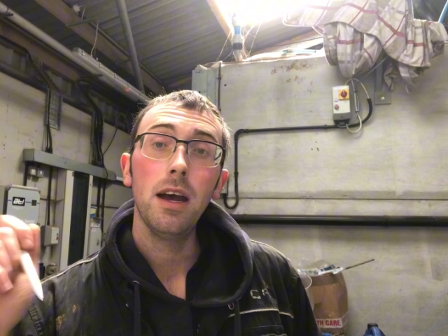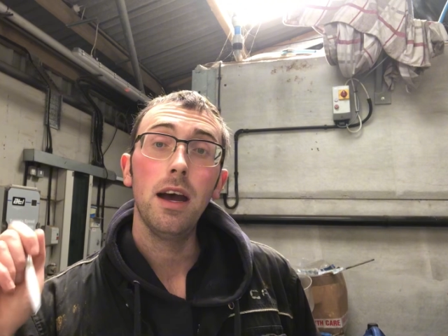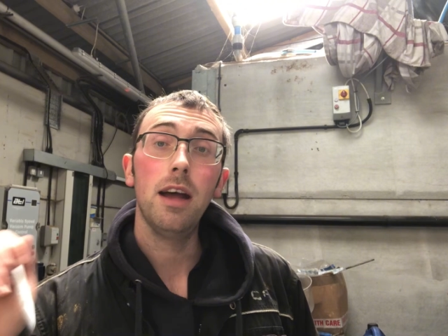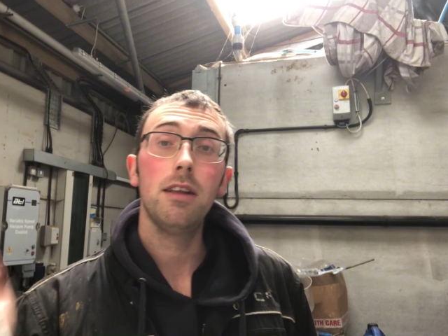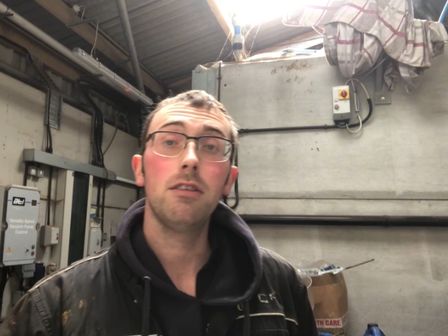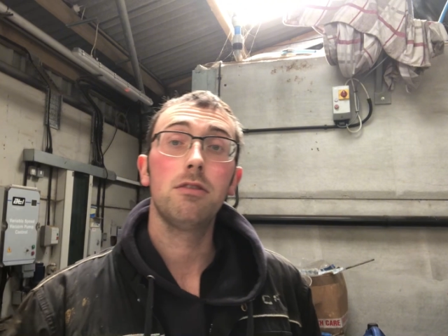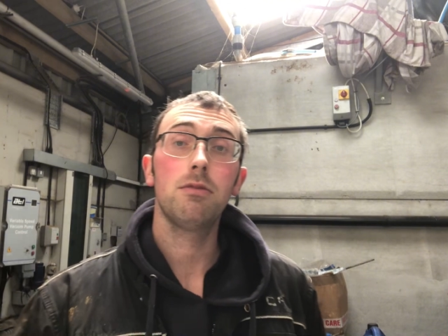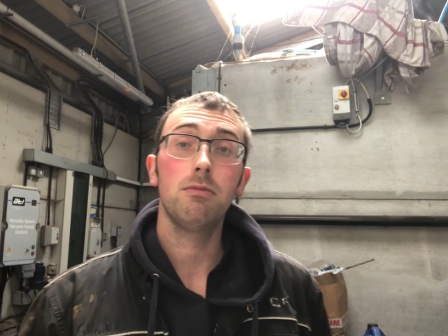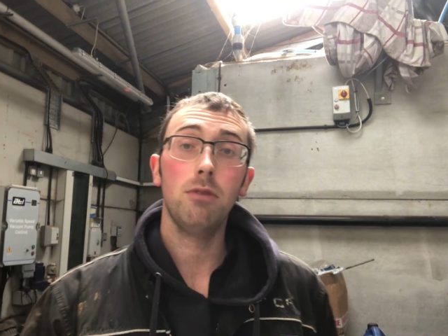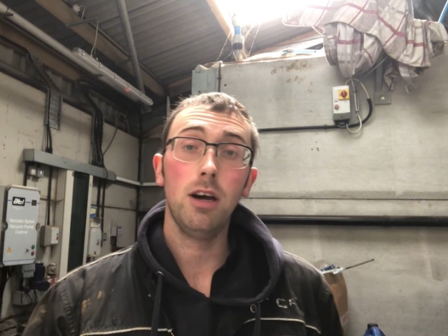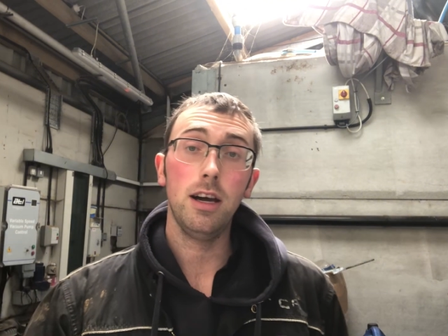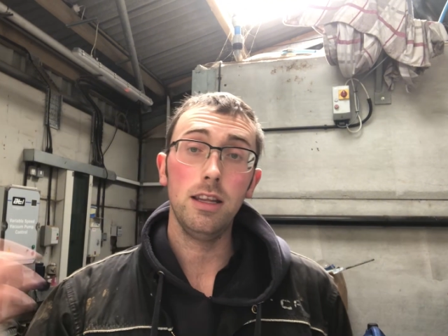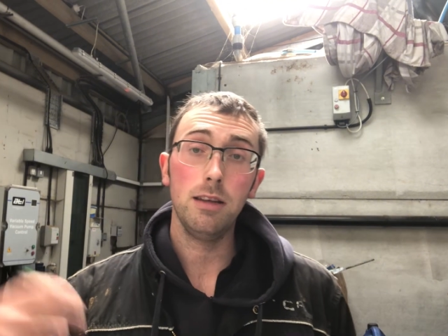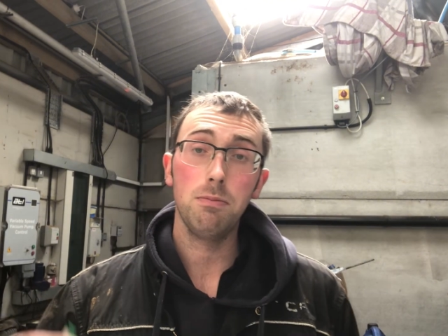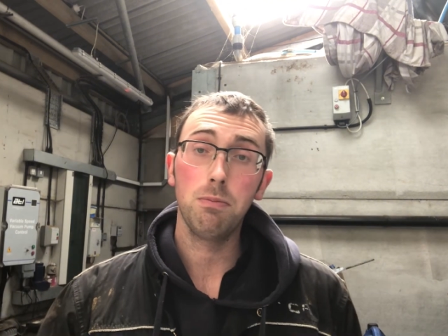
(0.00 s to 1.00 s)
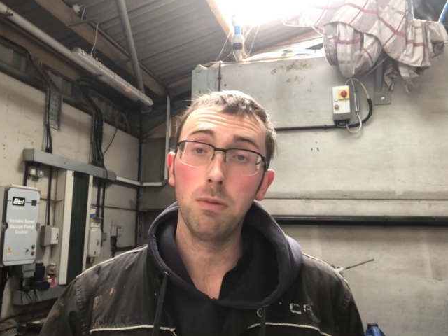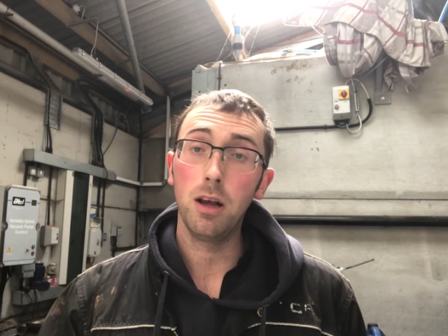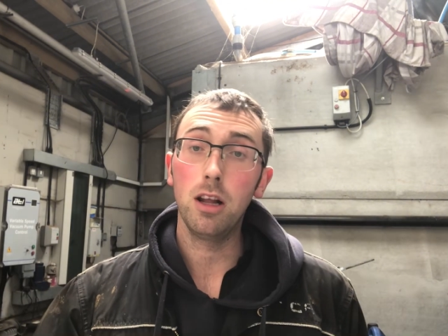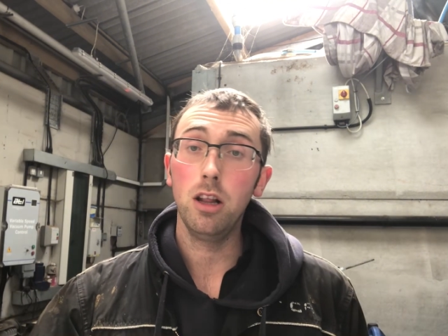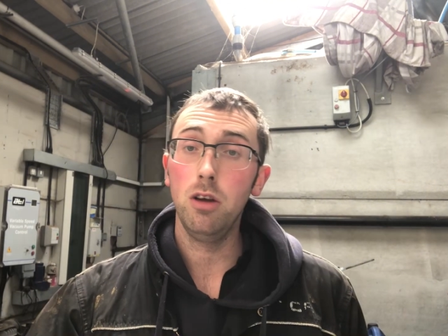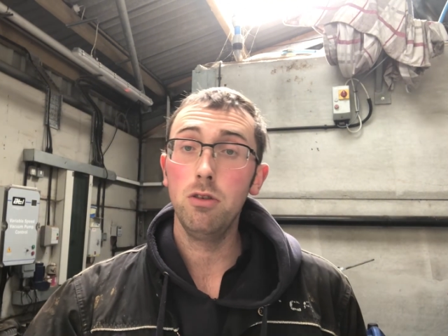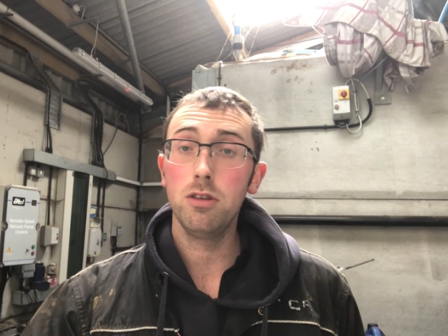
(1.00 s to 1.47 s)
and why they
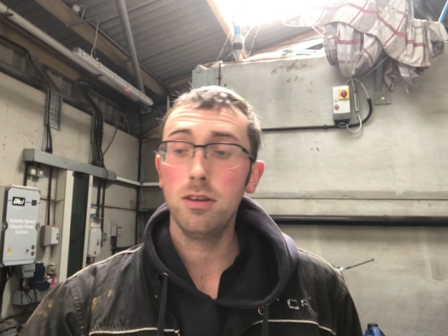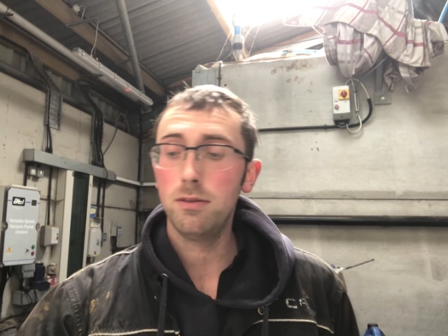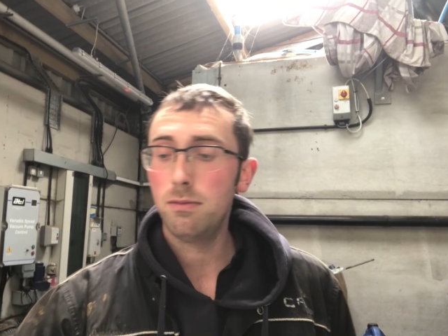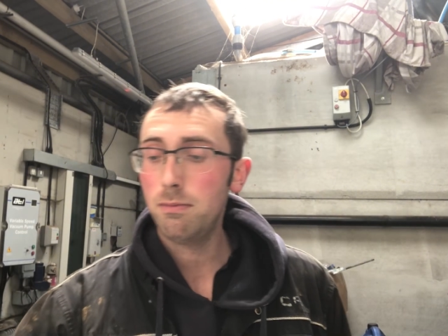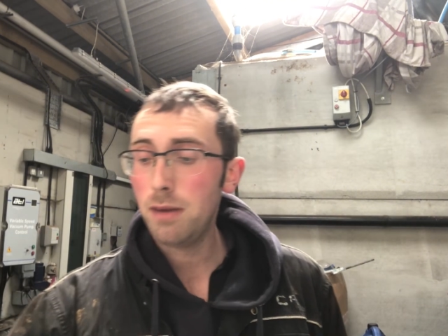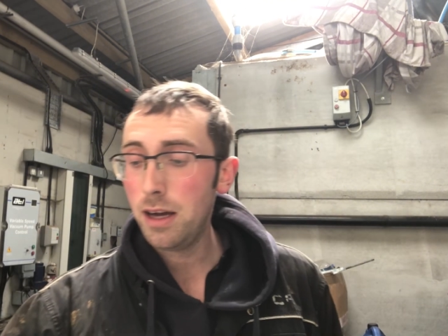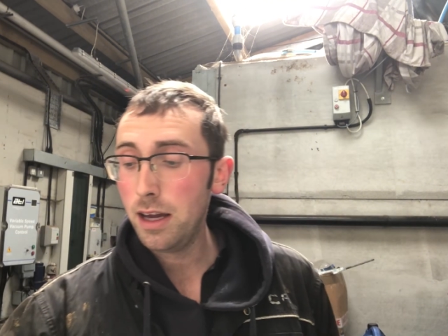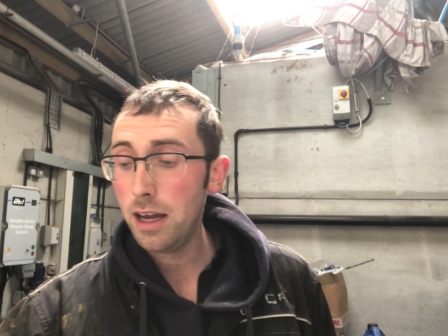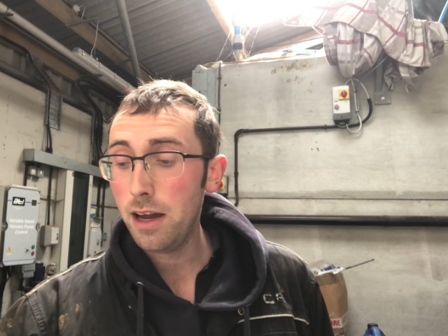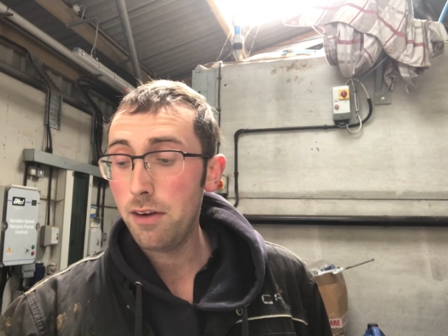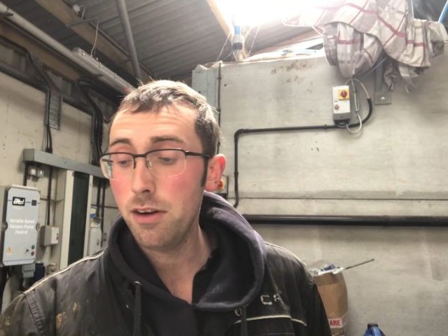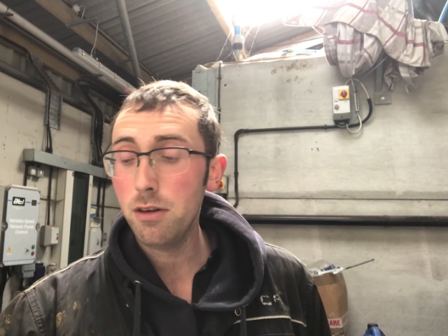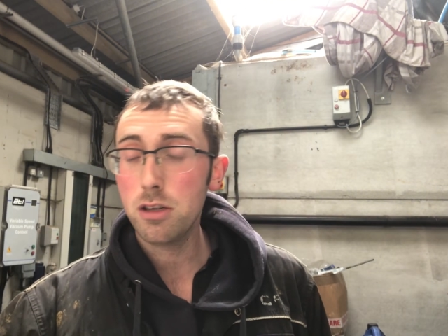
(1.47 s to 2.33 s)
included my area,